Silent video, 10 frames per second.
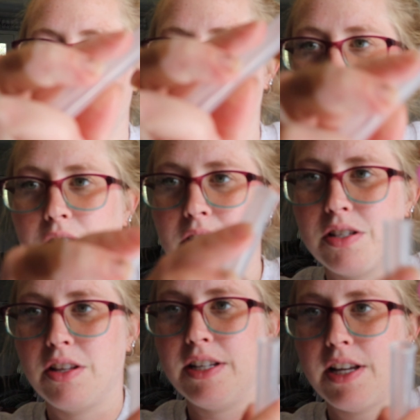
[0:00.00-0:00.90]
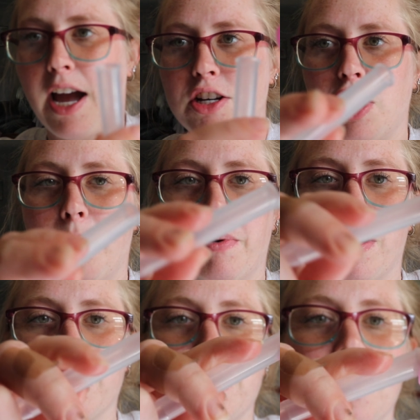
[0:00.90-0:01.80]
too. So these
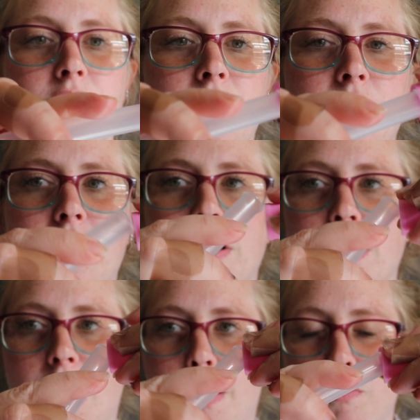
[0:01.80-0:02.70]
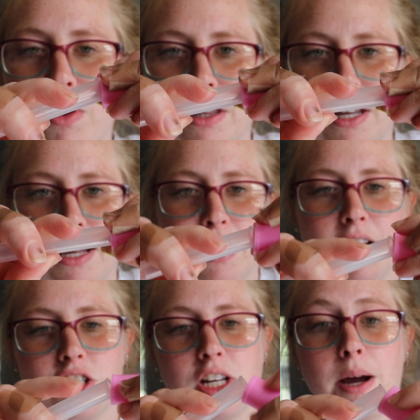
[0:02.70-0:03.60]
eyedroppers come with it. They
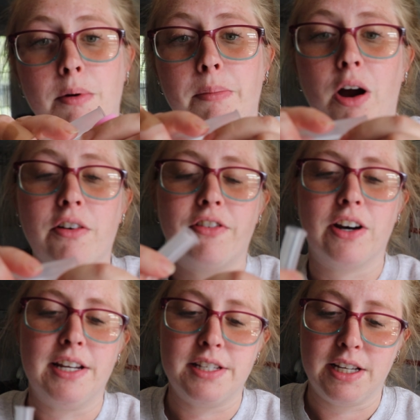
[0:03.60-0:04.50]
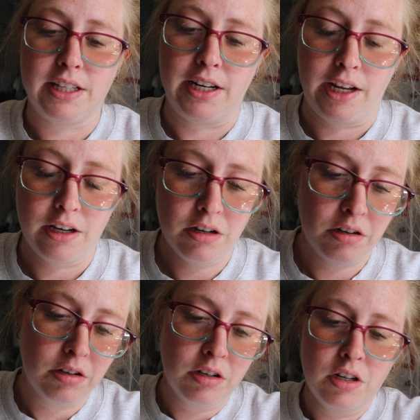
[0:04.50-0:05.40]
actually come apart for easy cleaning,
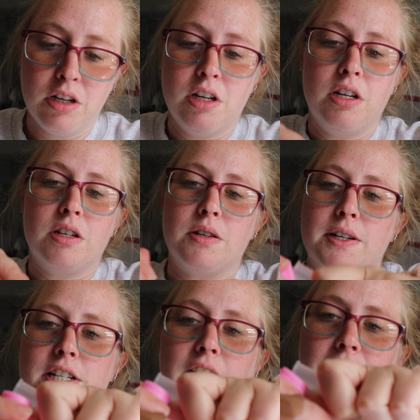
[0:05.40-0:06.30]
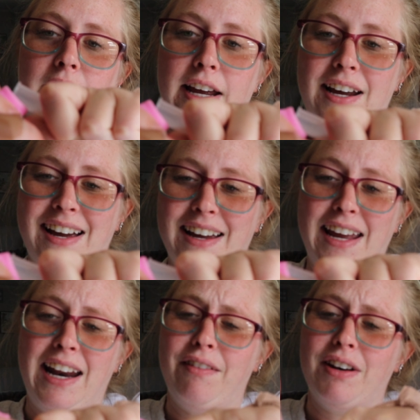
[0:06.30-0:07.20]
which I like. I
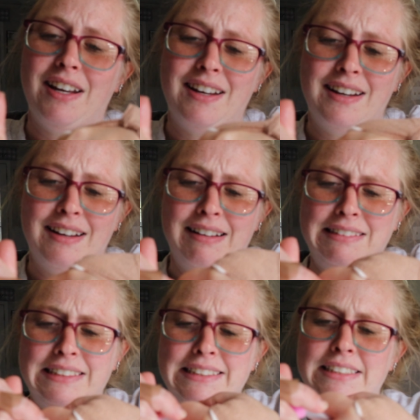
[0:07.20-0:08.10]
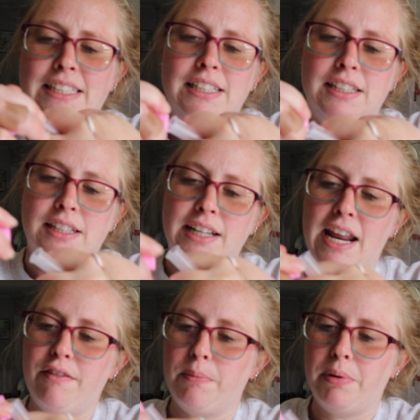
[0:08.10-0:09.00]
can't
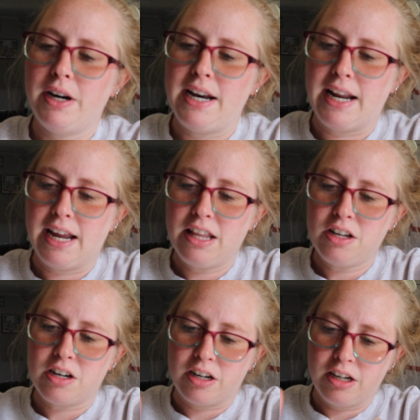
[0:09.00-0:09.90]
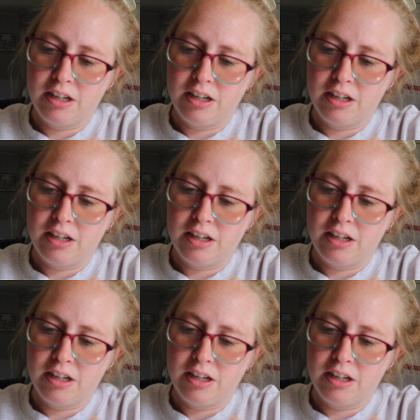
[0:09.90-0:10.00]
even put it together.